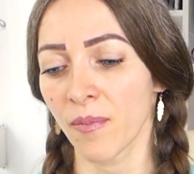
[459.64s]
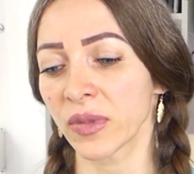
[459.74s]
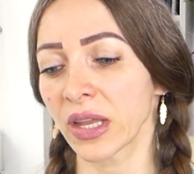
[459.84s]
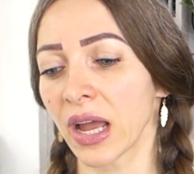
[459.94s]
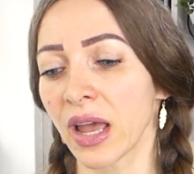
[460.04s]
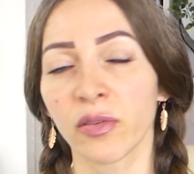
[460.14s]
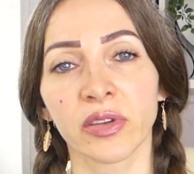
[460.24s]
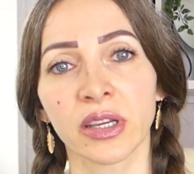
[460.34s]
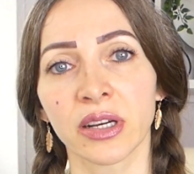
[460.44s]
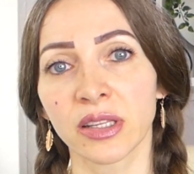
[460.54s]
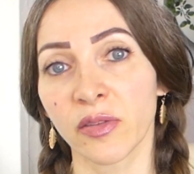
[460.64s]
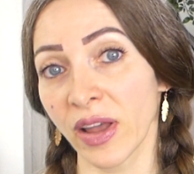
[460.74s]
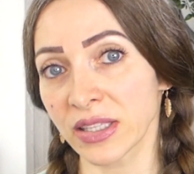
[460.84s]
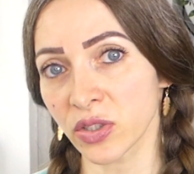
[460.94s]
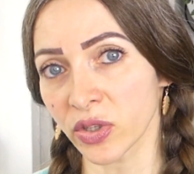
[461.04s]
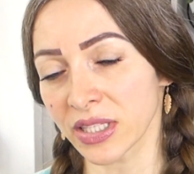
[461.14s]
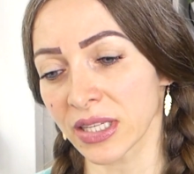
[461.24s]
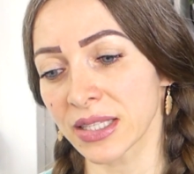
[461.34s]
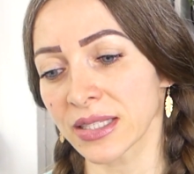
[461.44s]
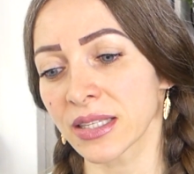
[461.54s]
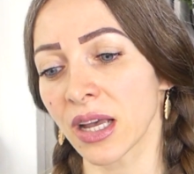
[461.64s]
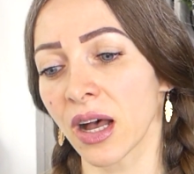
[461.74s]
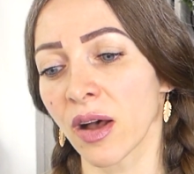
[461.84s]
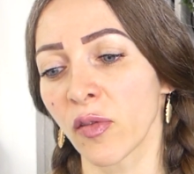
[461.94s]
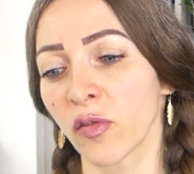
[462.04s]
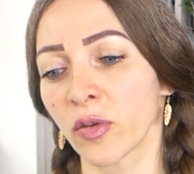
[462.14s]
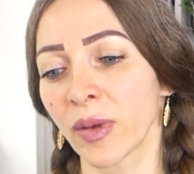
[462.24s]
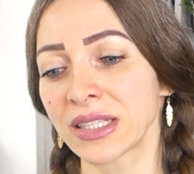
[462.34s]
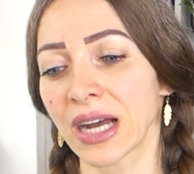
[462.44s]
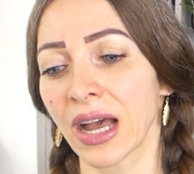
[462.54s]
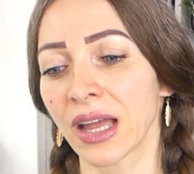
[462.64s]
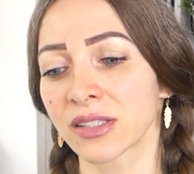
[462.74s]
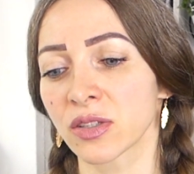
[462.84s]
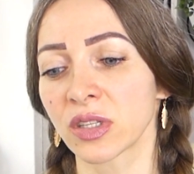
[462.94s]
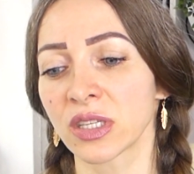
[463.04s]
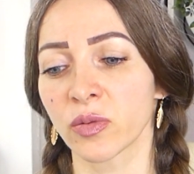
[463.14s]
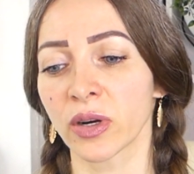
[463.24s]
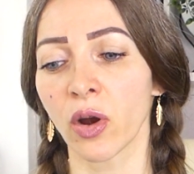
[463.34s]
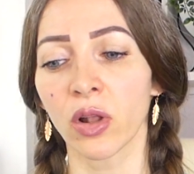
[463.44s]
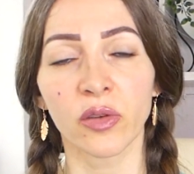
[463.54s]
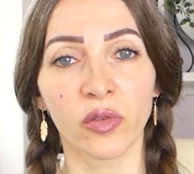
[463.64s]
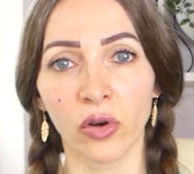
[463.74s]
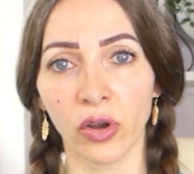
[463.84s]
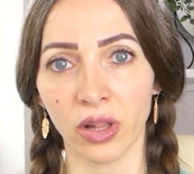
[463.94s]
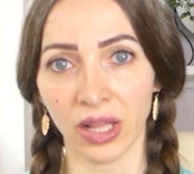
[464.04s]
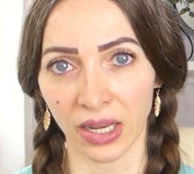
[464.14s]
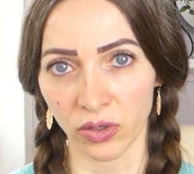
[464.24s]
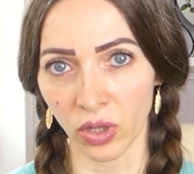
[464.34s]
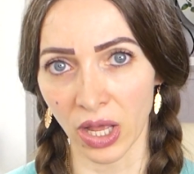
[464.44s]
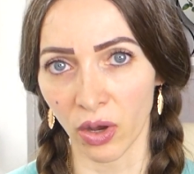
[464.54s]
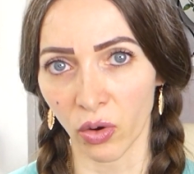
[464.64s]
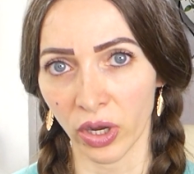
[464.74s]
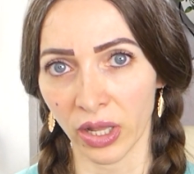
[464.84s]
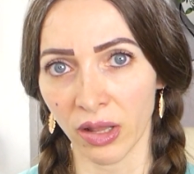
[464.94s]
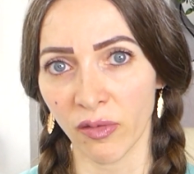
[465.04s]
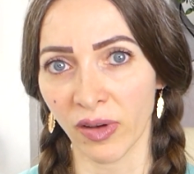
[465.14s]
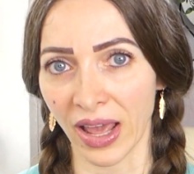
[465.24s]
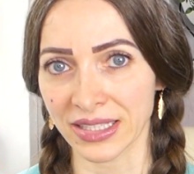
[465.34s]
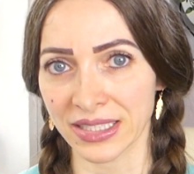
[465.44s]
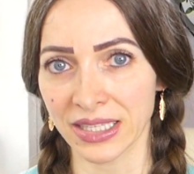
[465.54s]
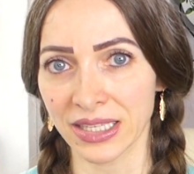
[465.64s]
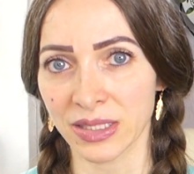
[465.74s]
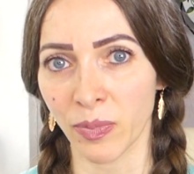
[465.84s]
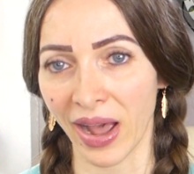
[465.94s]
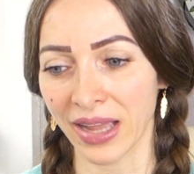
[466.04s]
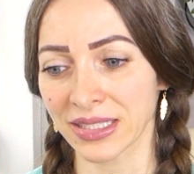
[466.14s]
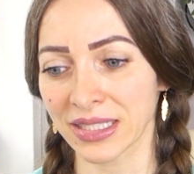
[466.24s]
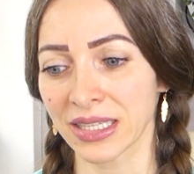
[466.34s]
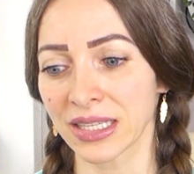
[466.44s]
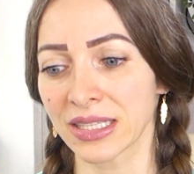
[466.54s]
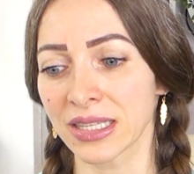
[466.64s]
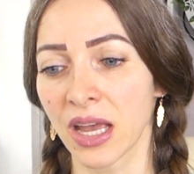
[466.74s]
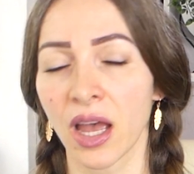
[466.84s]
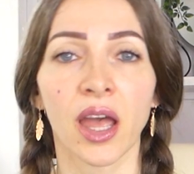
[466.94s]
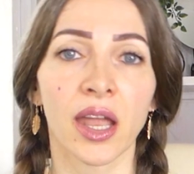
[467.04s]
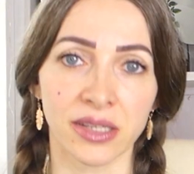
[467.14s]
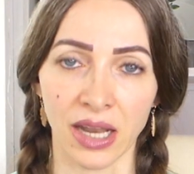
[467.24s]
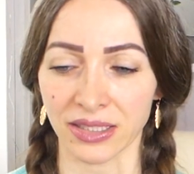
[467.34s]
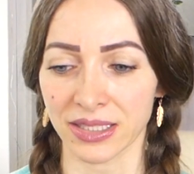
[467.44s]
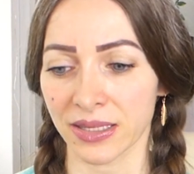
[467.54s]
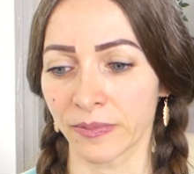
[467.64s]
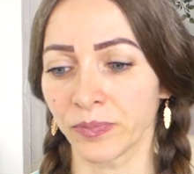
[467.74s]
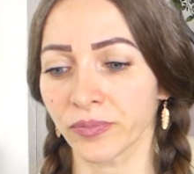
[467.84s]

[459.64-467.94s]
Then I have here the fat sources uh, for my diet. So these were olive oil, canola oil, flax seeds, pine seeds, and nuts.